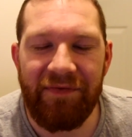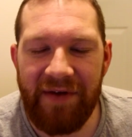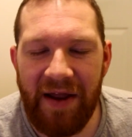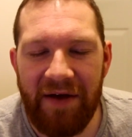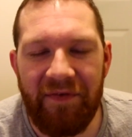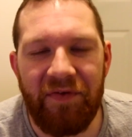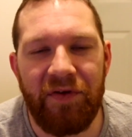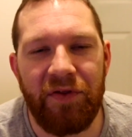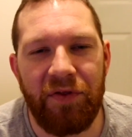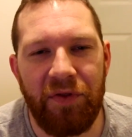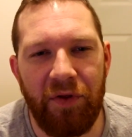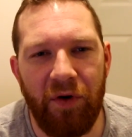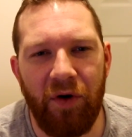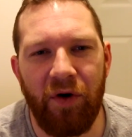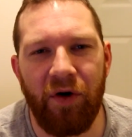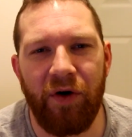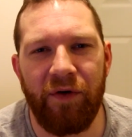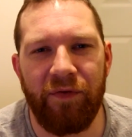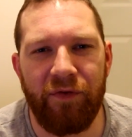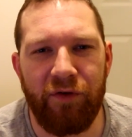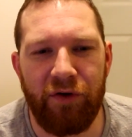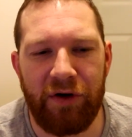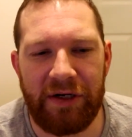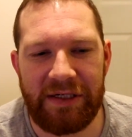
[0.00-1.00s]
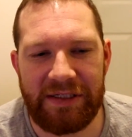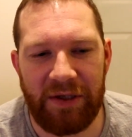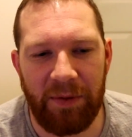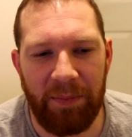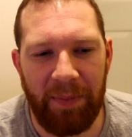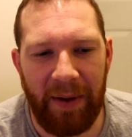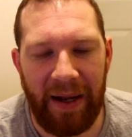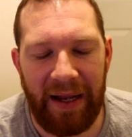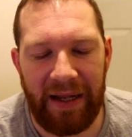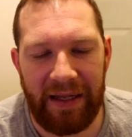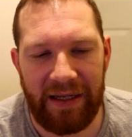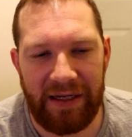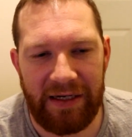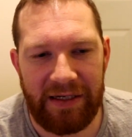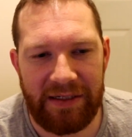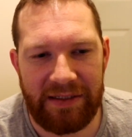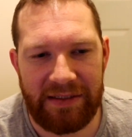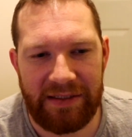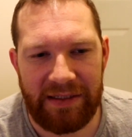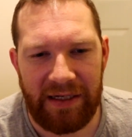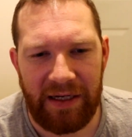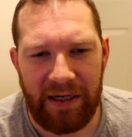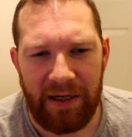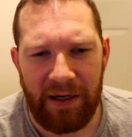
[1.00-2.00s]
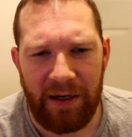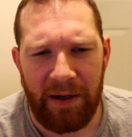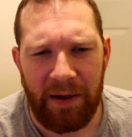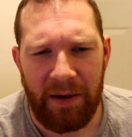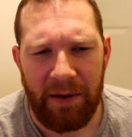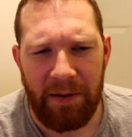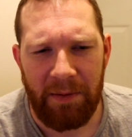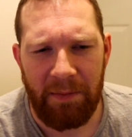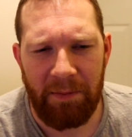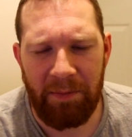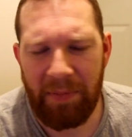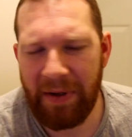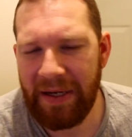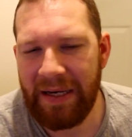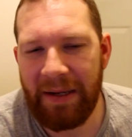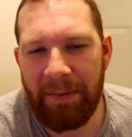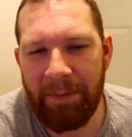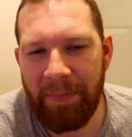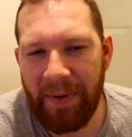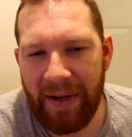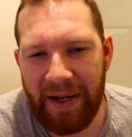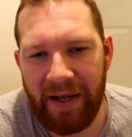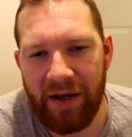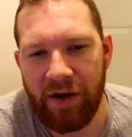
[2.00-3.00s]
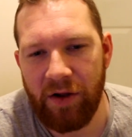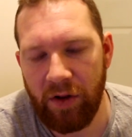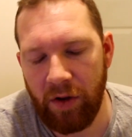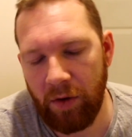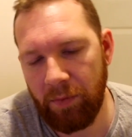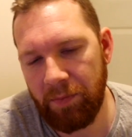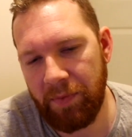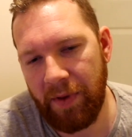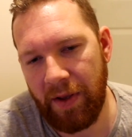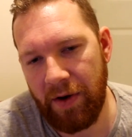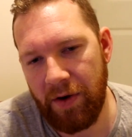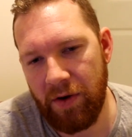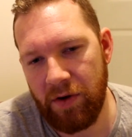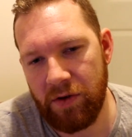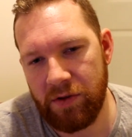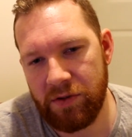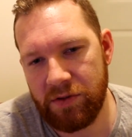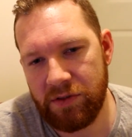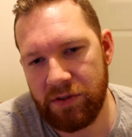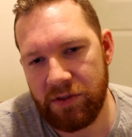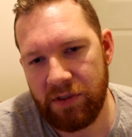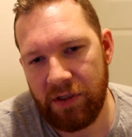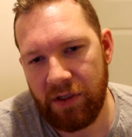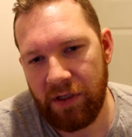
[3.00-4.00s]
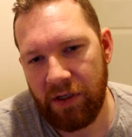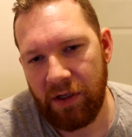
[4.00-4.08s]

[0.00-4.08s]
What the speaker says: never thought of Crystal Palace being a bigger club than us.